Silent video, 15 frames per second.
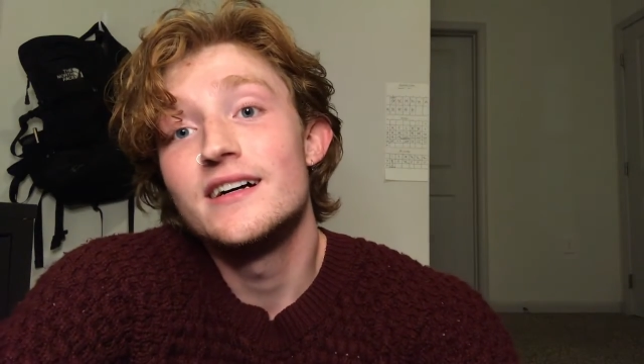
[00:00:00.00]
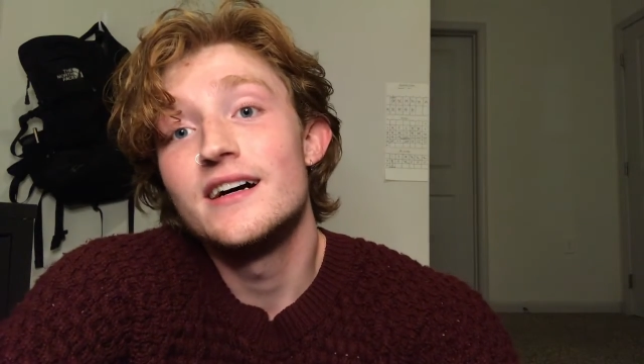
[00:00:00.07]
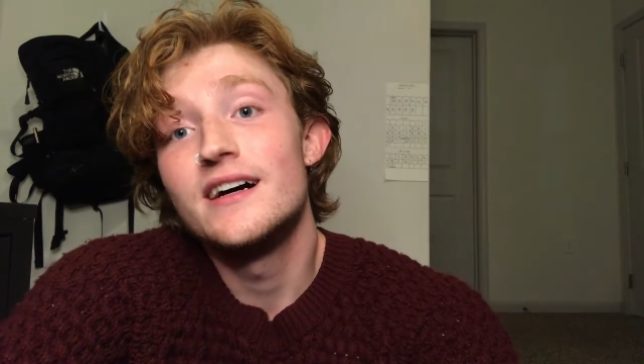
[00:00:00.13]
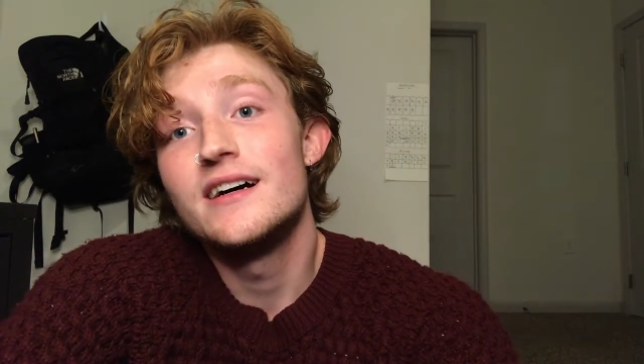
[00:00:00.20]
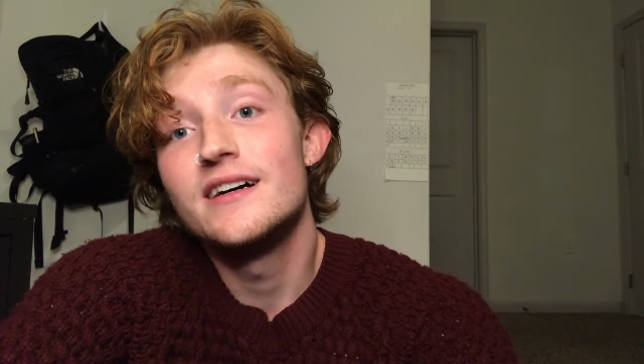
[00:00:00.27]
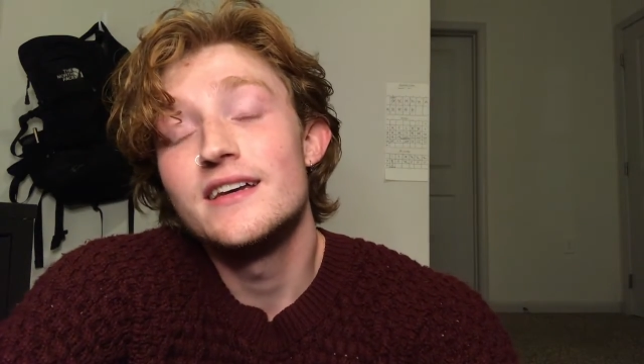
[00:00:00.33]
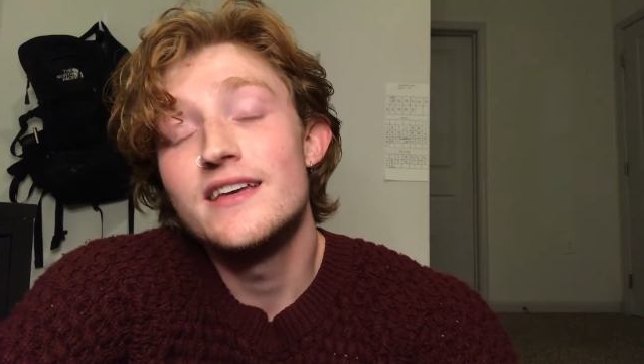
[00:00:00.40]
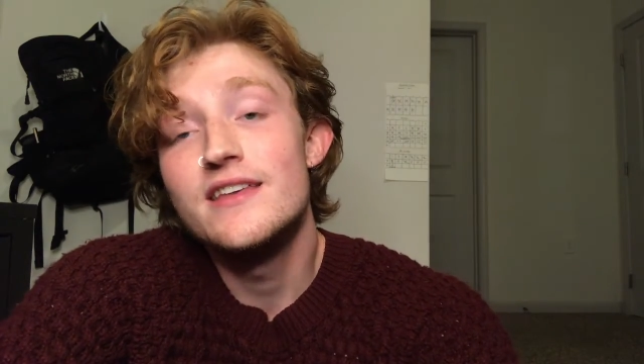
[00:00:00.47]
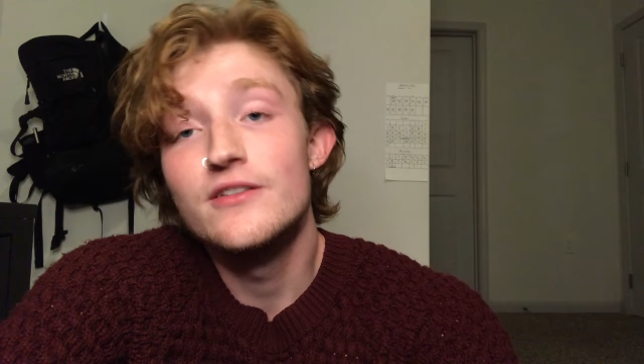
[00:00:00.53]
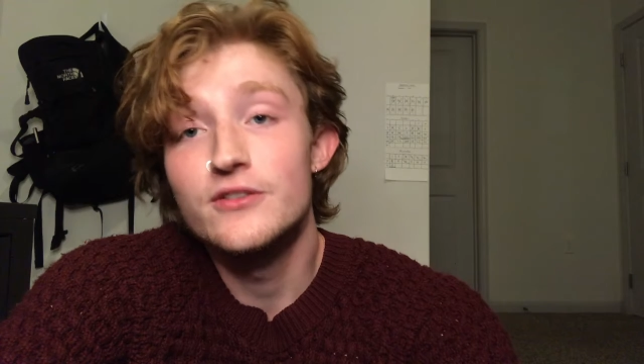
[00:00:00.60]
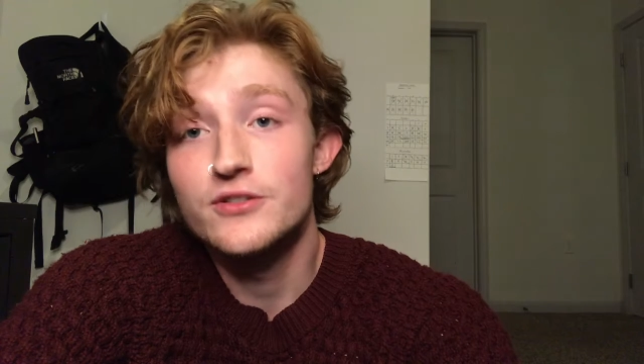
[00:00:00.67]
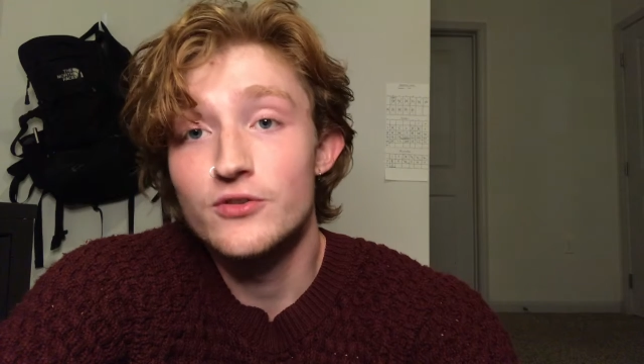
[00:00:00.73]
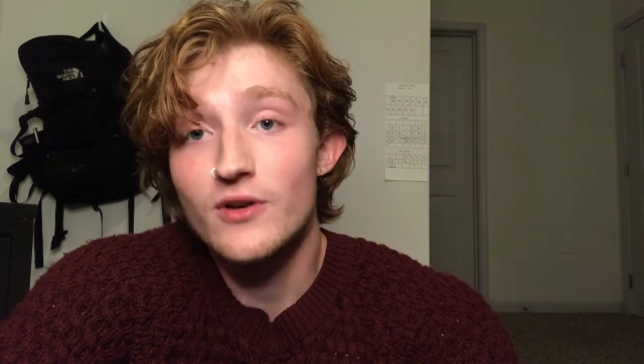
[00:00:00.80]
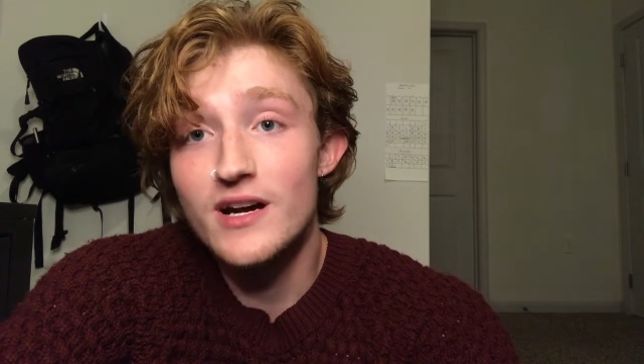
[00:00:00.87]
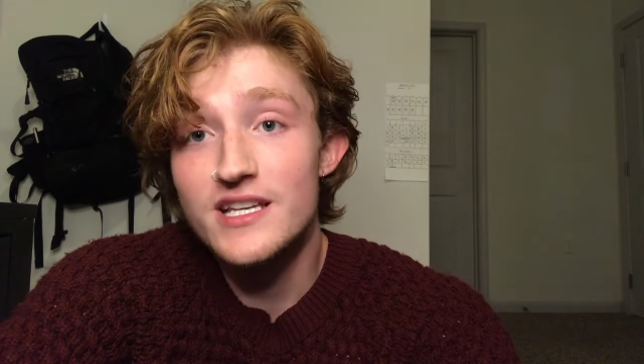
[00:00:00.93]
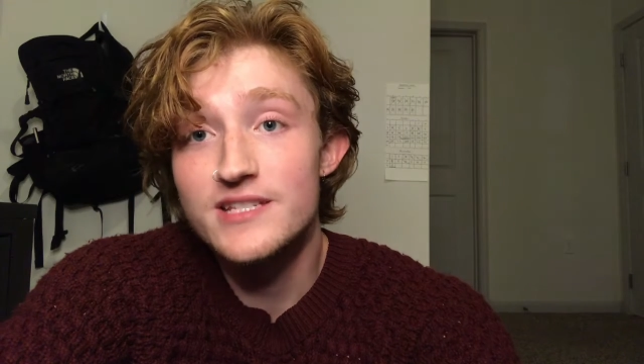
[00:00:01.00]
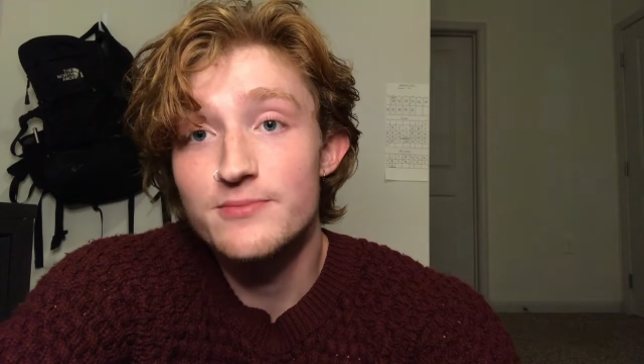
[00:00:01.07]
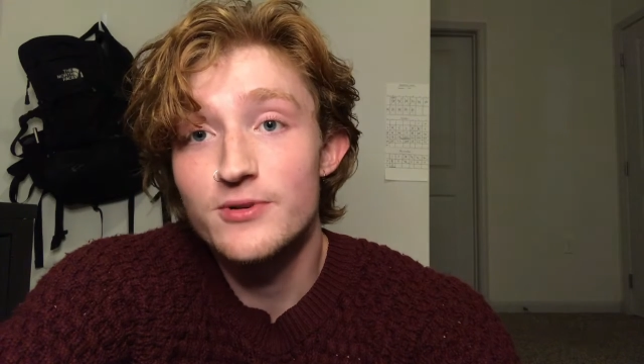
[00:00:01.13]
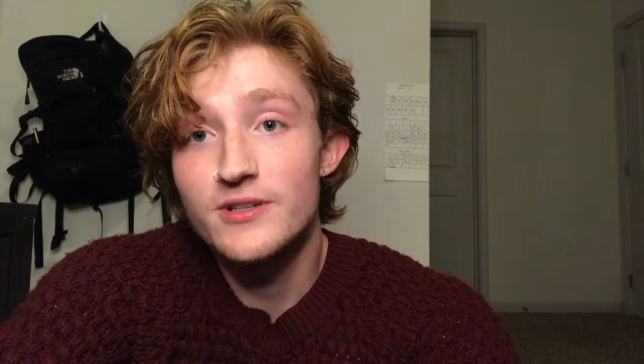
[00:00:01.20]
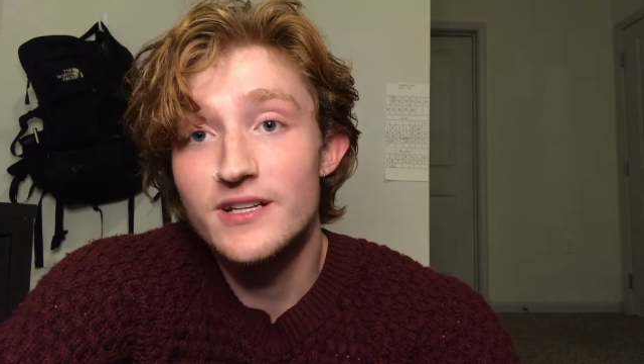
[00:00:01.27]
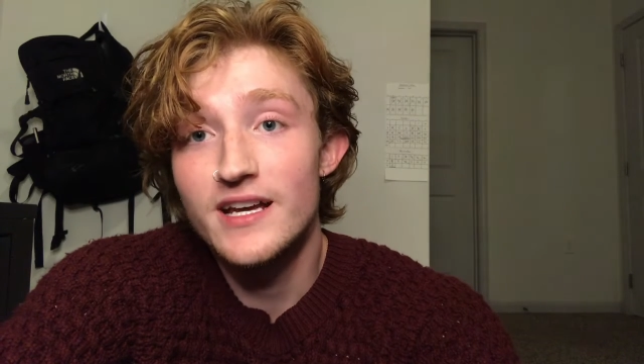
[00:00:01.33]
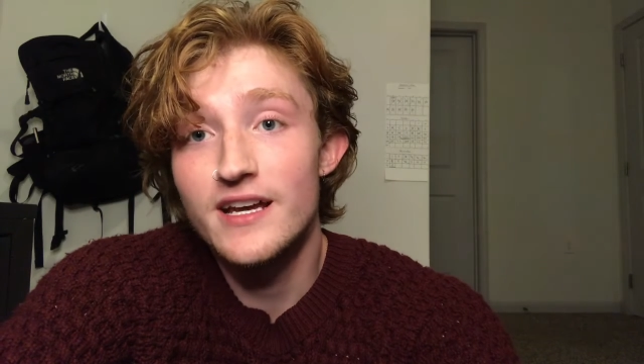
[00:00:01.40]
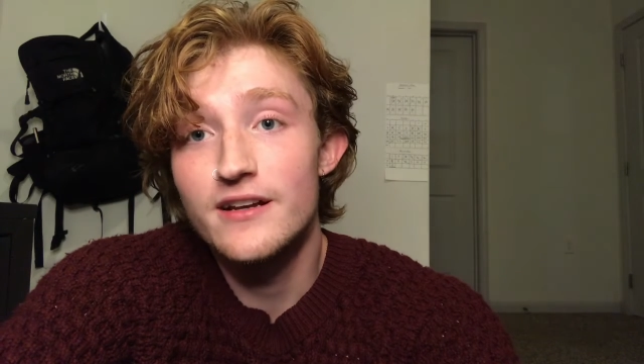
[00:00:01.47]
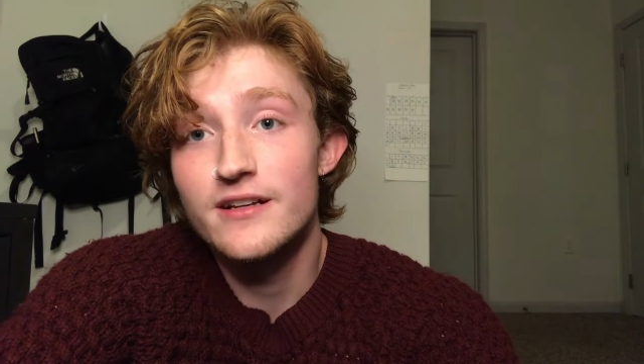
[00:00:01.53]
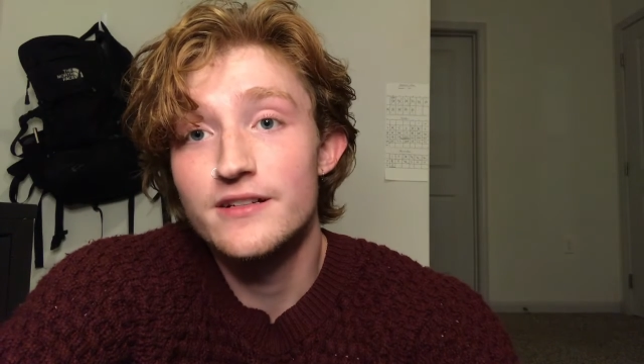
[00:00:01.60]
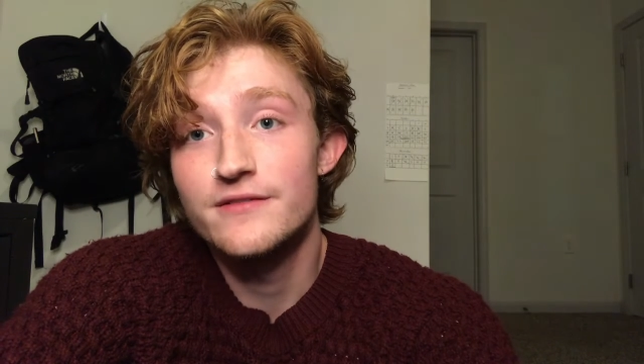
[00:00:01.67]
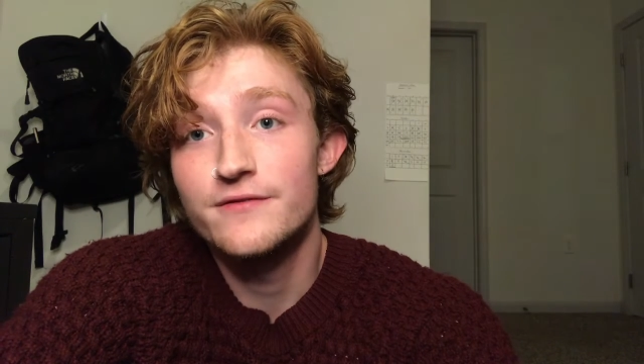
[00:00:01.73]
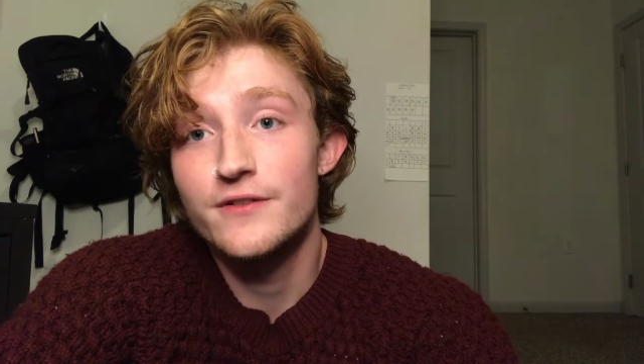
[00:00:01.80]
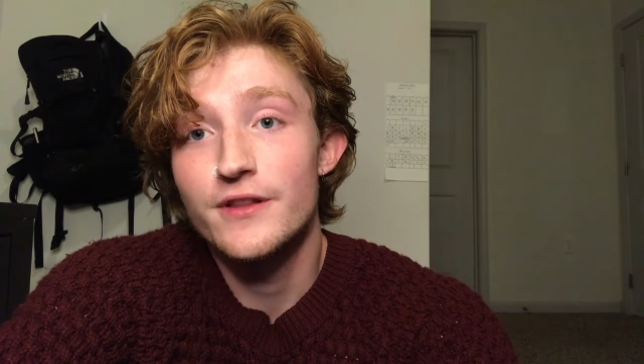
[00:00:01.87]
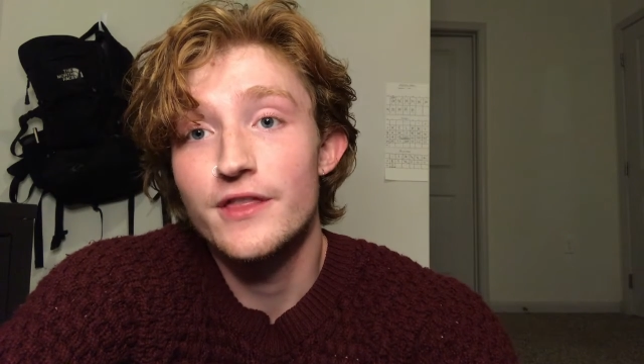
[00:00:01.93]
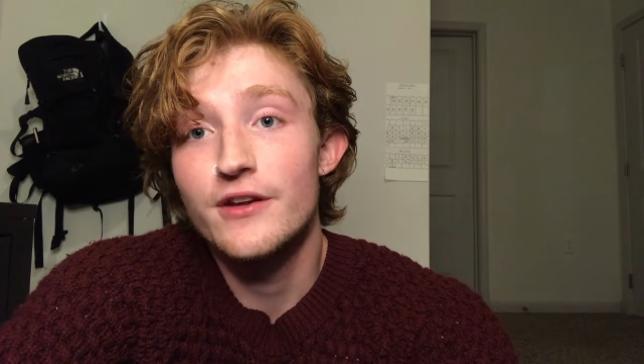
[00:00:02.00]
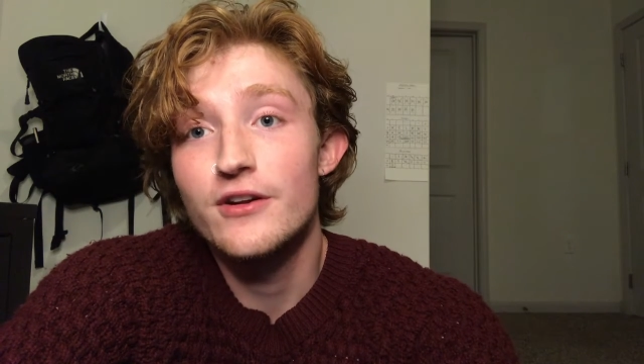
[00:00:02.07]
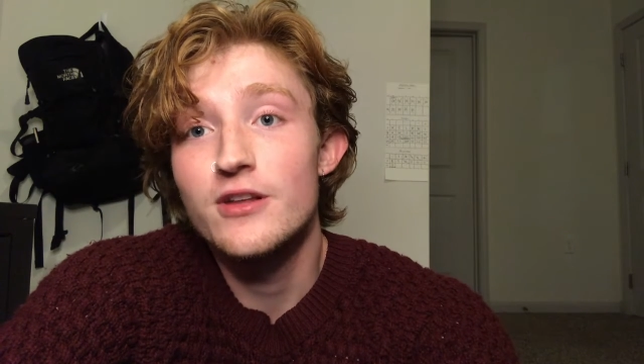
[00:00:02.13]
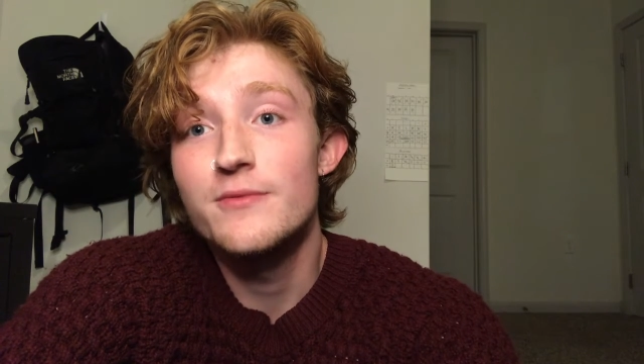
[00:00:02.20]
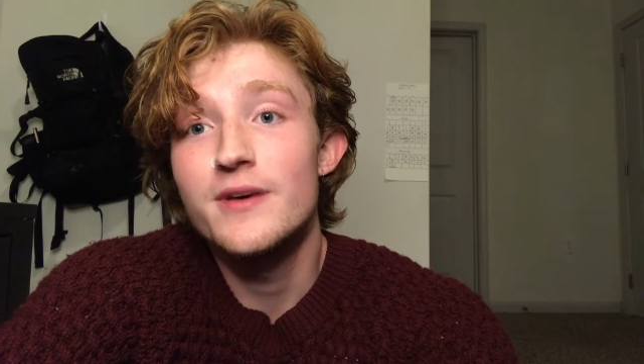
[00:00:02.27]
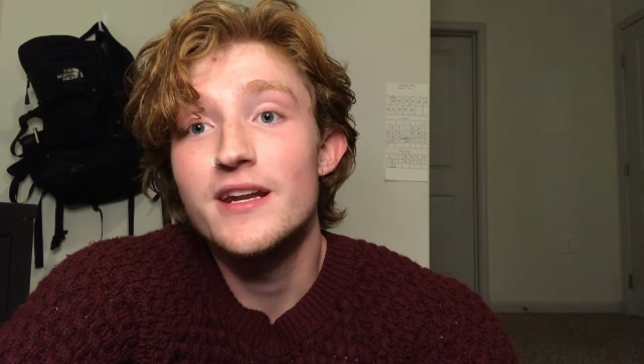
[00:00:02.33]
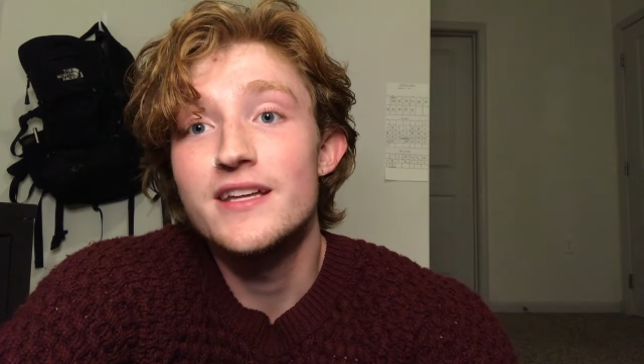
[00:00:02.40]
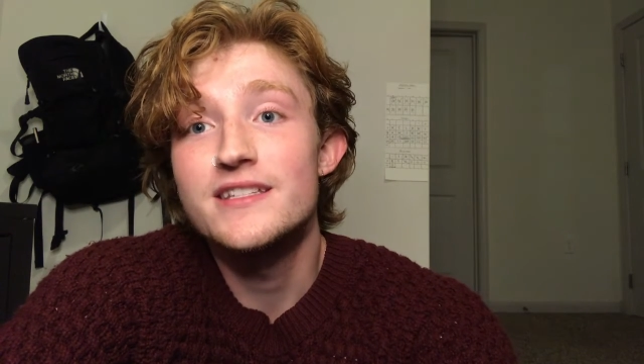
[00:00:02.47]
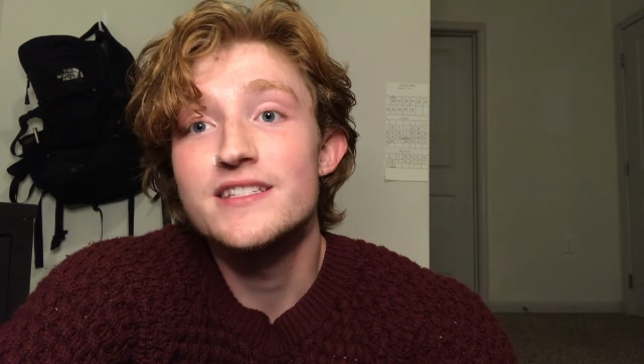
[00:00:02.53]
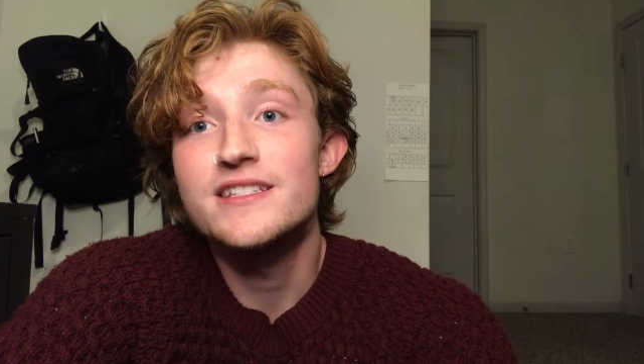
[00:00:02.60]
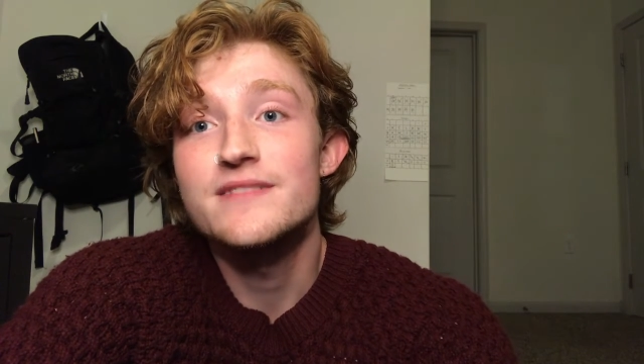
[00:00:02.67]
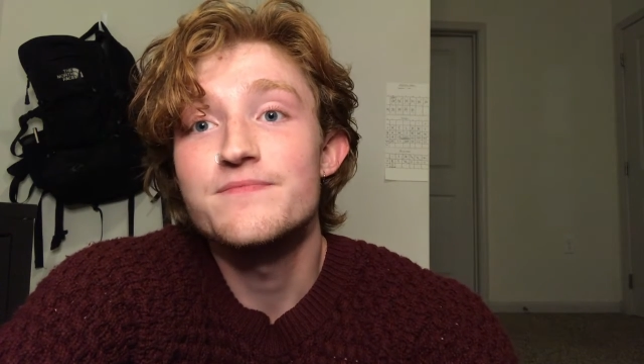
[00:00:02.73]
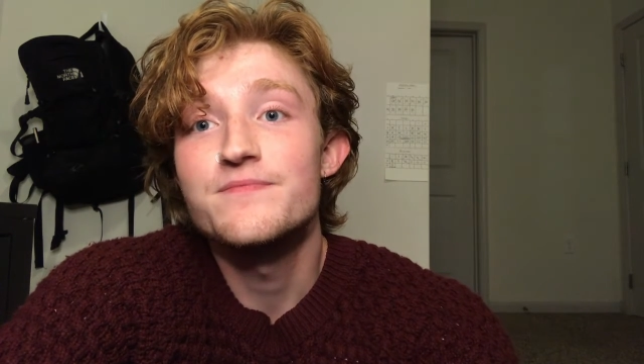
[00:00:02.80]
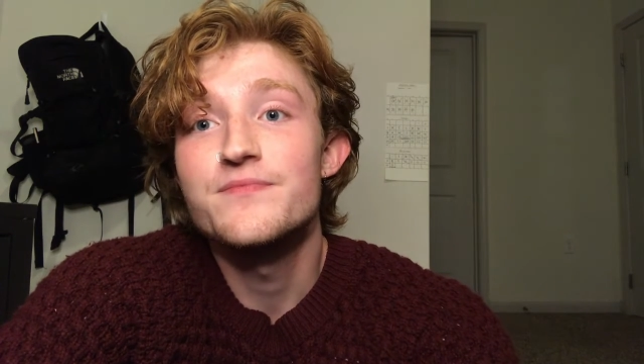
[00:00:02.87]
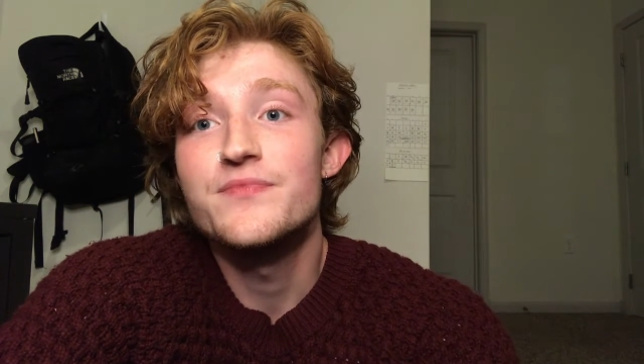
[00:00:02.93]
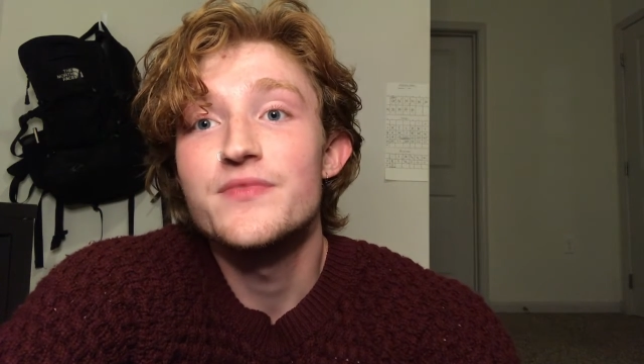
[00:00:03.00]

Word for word: uh, either twice per day for 30 minutes,